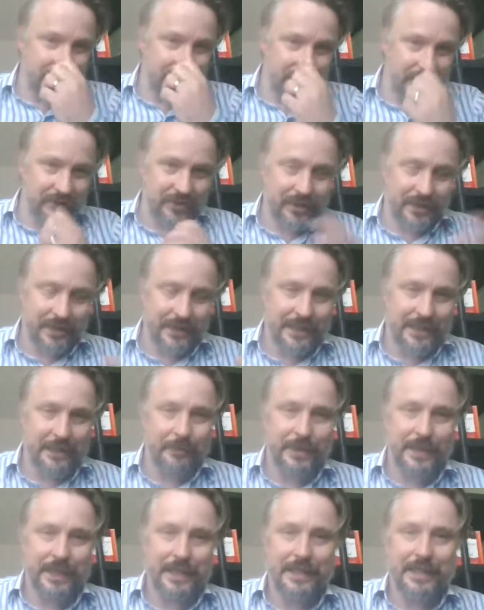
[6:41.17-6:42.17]
It looks like
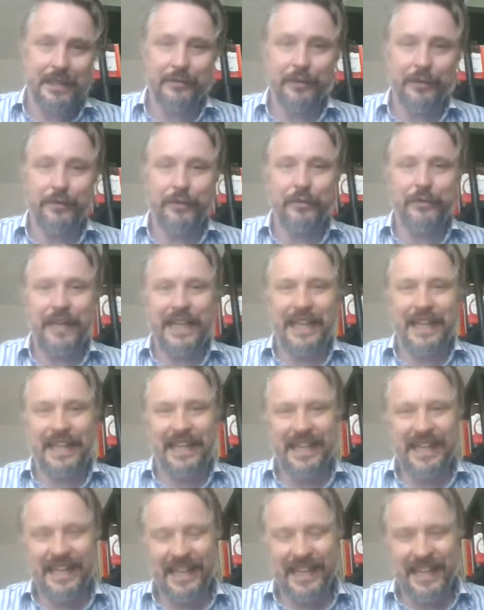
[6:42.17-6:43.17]
70s TV film,
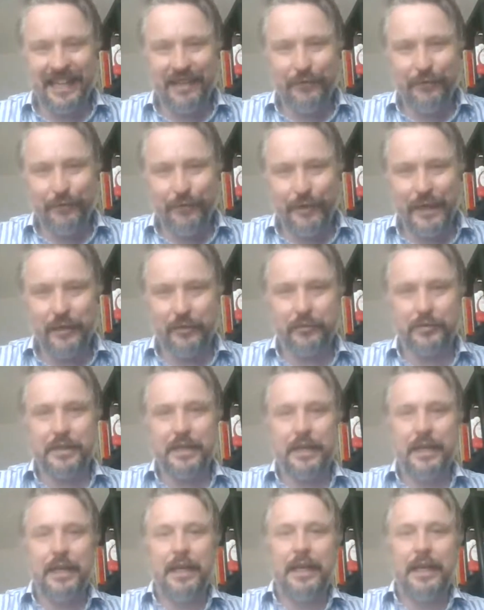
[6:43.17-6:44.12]
and it feels